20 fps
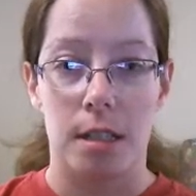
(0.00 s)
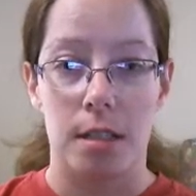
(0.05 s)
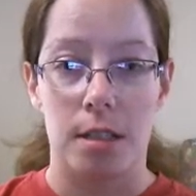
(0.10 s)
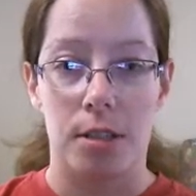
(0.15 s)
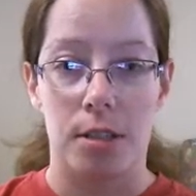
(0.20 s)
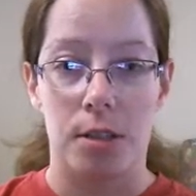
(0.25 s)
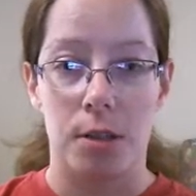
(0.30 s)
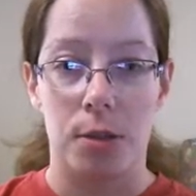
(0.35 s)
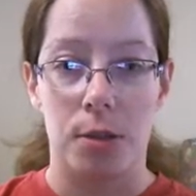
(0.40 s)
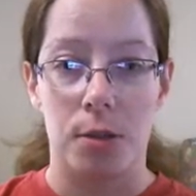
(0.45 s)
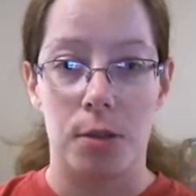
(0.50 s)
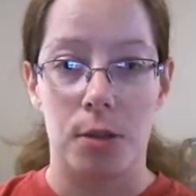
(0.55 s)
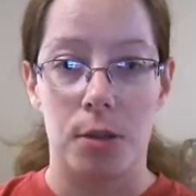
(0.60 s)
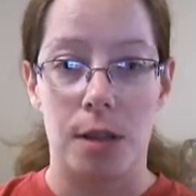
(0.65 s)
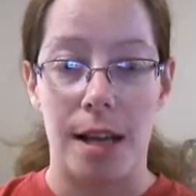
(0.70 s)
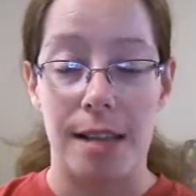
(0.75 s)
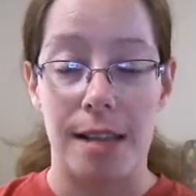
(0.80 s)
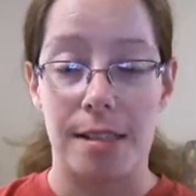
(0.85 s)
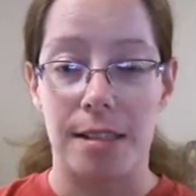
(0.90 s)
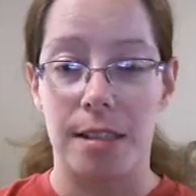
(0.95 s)
So
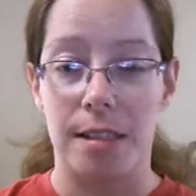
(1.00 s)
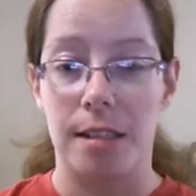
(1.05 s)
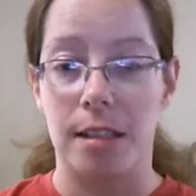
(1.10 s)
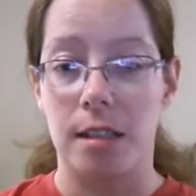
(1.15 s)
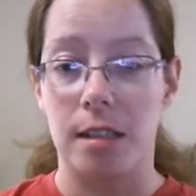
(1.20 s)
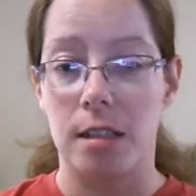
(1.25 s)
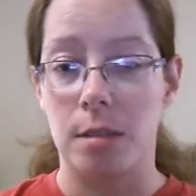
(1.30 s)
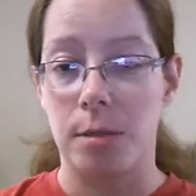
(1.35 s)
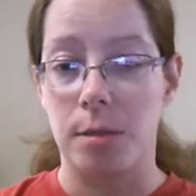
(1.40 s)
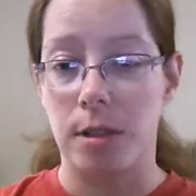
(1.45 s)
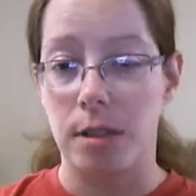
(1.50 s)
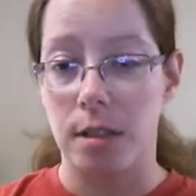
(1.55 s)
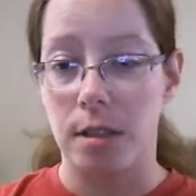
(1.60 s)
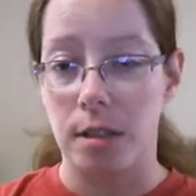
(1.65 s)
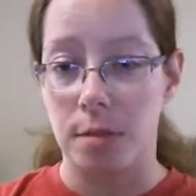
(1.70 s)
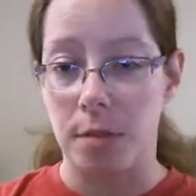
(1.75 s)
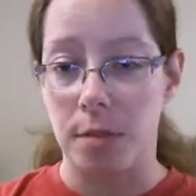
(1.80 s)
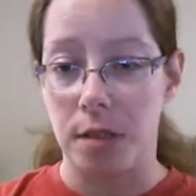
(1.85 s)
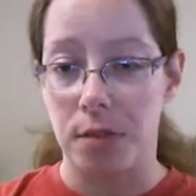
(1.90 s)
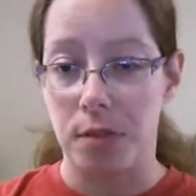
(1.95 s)
last night I
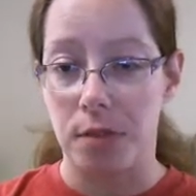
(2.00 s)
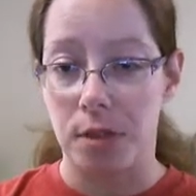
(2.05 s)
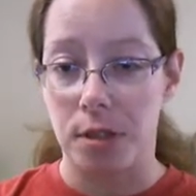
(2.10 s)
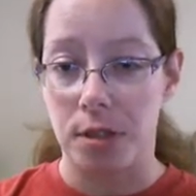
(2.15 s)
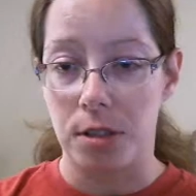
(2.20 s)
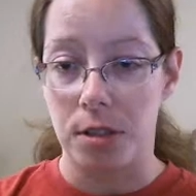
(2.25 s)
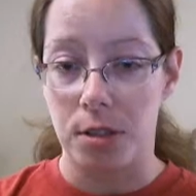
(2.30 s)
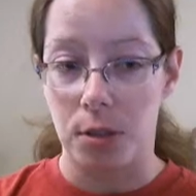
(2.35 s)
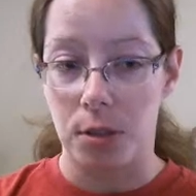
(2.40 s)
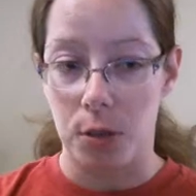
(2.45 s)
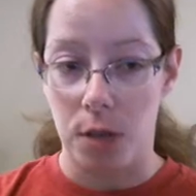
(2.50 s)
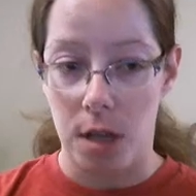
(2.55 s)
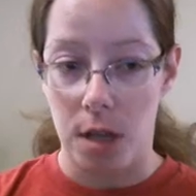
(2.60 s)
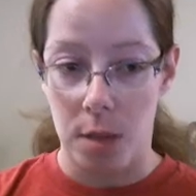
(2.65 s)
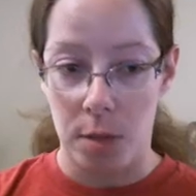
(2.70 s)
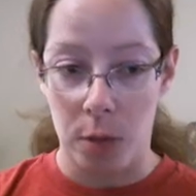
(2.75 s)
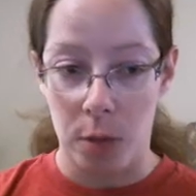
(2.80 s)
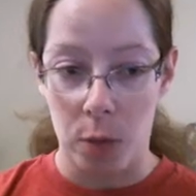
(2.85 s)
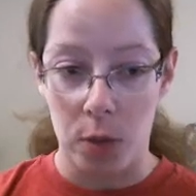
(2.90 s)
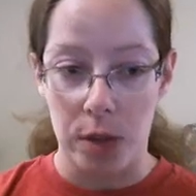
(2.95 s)
experienced my first
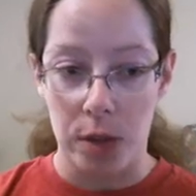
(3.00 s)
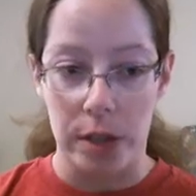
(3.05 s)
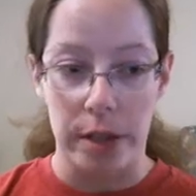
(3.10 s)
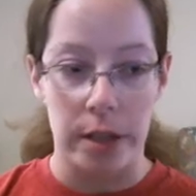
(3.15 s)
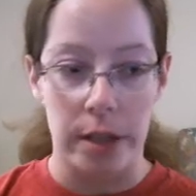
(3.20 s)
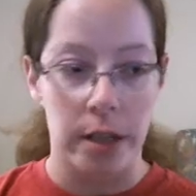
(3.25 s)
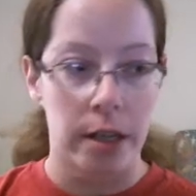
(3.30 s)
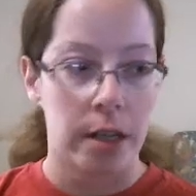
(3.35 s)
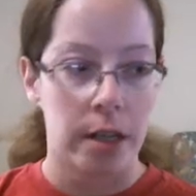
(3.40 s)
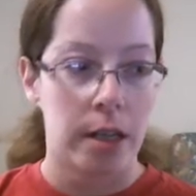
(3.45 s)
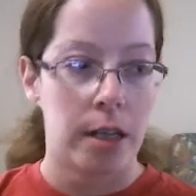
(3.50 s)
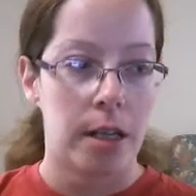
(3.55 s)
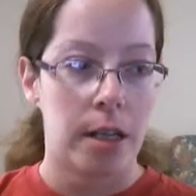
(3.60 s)
tsunami warning.